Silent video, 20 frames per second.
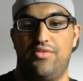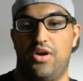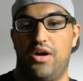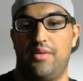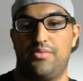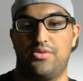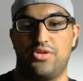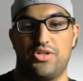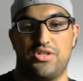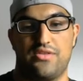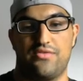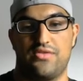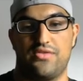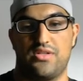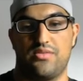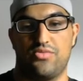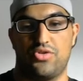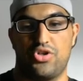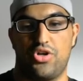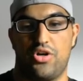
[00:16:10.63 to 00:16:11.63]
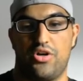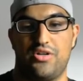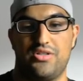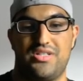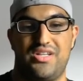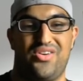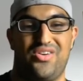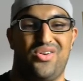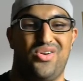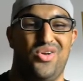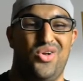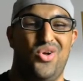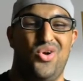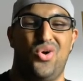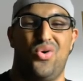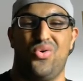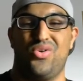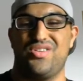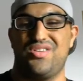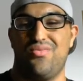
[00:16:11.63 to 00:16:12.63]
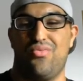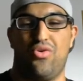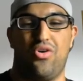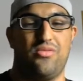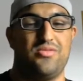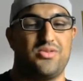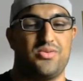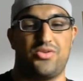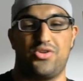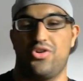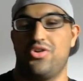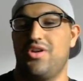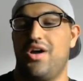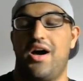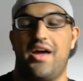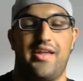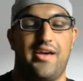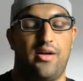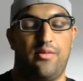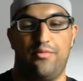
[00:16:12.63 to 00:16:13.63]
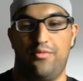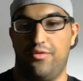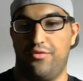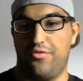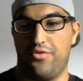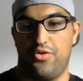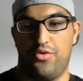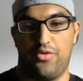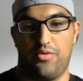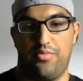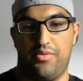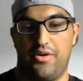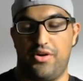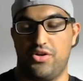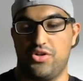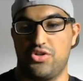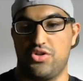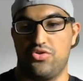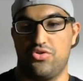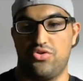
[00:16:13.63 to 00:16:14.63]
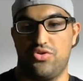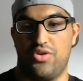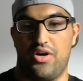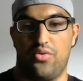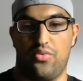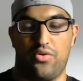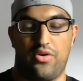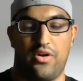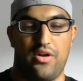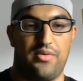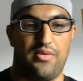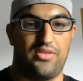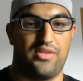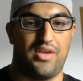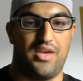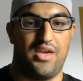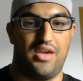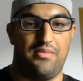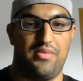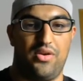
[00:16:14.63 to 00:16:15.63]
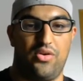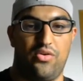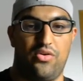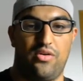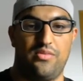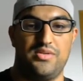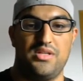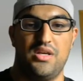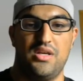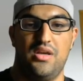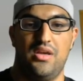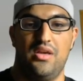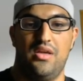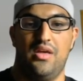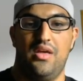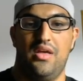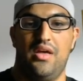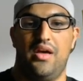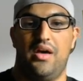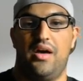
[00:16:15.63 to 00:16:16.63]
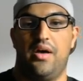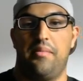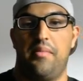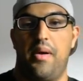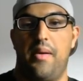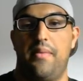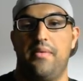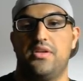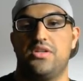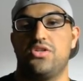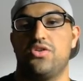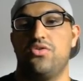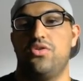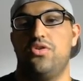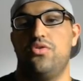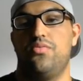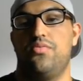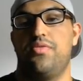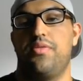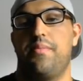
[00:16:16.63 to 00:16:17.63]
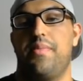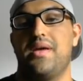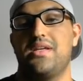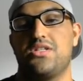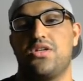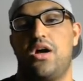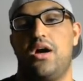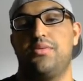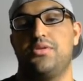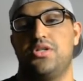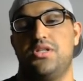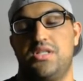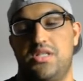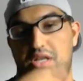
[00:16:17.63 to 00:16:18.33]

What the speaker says: the options of some shards here, or some orbs which are not helpful for newer players, so do not worry about the kingpin orbs. The best options